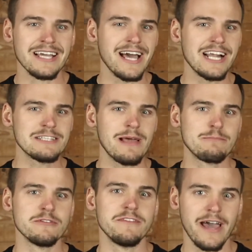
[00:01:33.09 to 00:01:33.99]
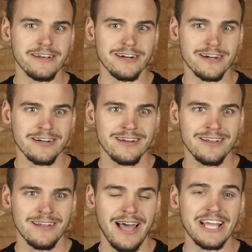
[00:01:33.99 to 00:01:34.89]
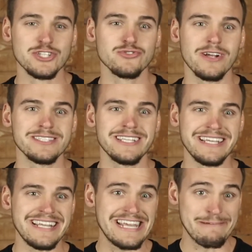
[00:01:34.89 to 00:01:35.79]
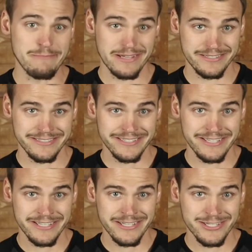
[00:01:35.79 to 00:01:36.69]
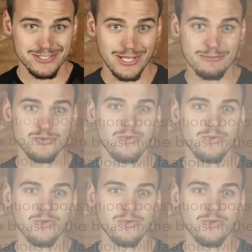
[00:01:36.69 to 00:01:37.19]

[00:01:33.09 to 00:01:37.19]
God is my provider, I trust in Him. Psalm